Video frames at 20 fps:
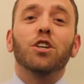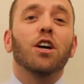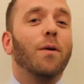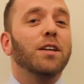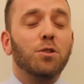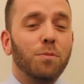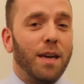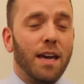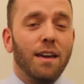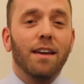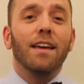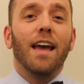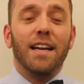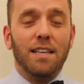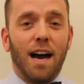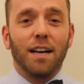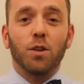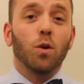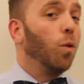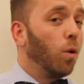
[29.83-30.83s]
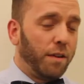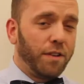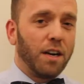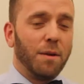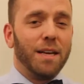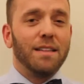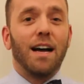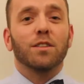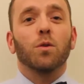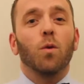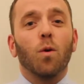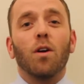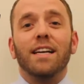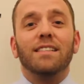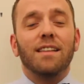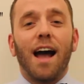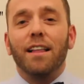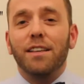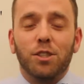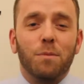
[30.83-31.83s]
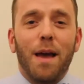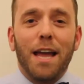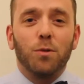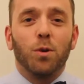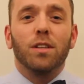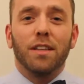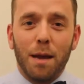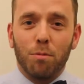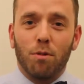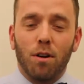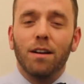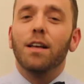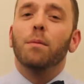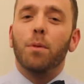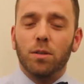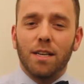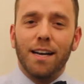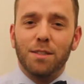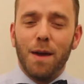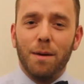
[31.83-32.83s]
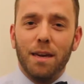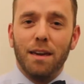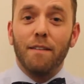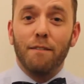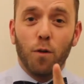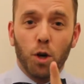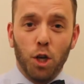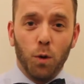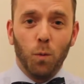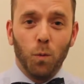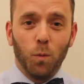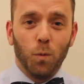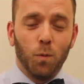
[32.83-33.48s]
you're going to be a doctor, or if you're going to be a doctor or a stylish manual laborer, bow ties may be for you.